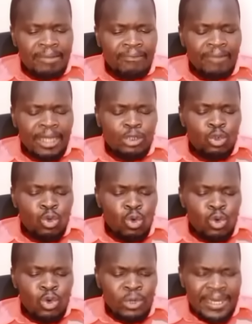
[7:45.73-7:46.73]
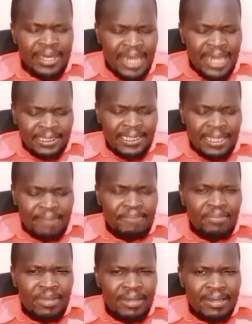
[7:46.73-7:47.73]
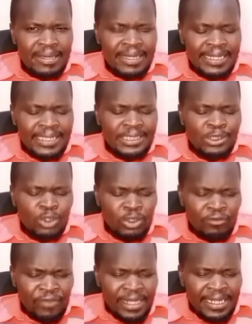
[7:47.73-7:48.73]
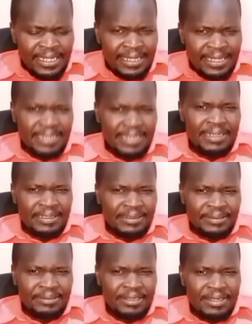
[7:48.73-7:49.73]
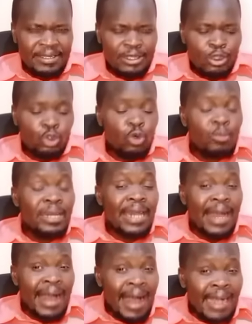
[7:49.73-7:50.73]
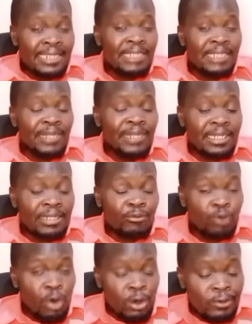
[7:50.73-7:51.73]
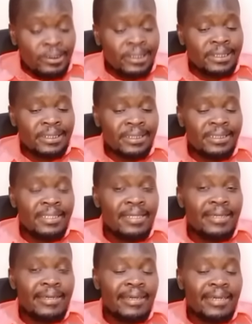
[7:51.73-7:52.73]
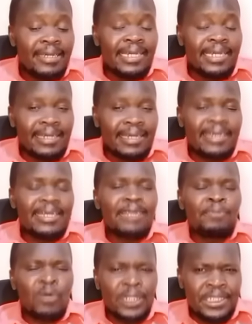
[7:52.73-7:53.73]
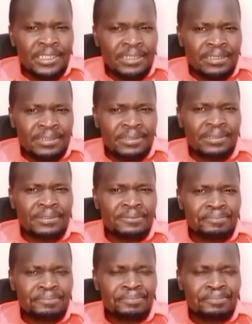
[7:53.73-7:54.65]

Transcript: that Uhuru Kenyatta is not very keen to be actively involved in Kenyan politics.